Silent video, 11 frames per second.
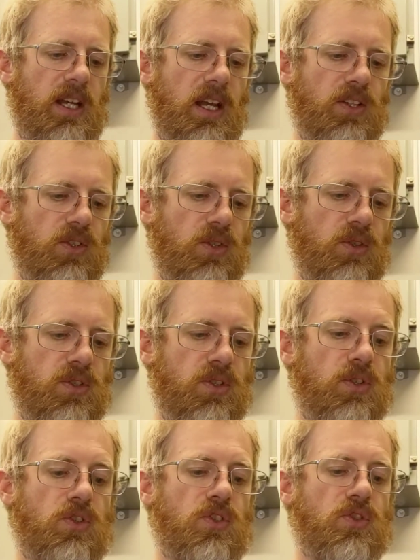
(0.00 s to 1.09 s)
and used
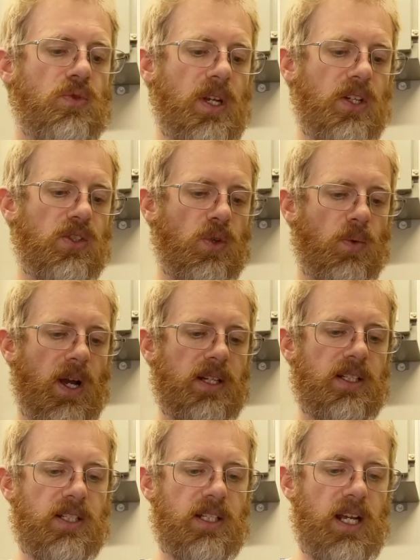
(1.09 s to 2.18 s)
string to wind
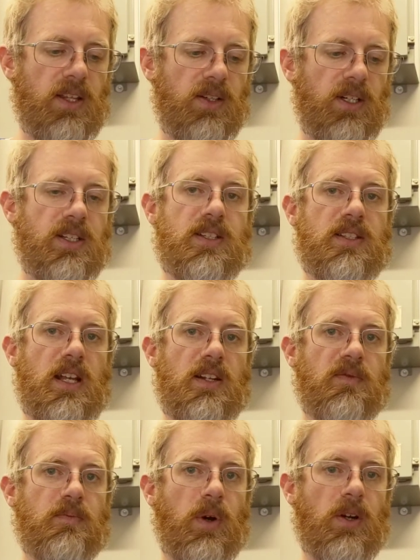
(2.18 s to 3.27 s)
it together instead
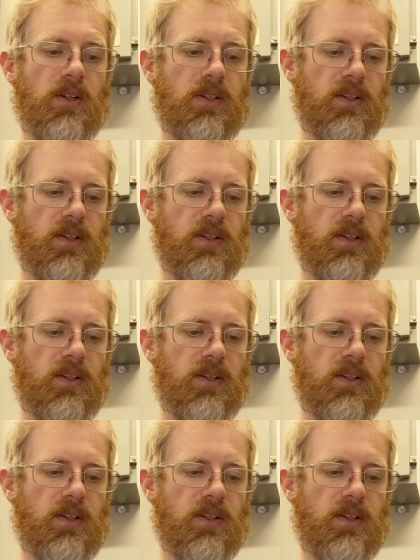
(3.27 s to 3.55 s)
of bark.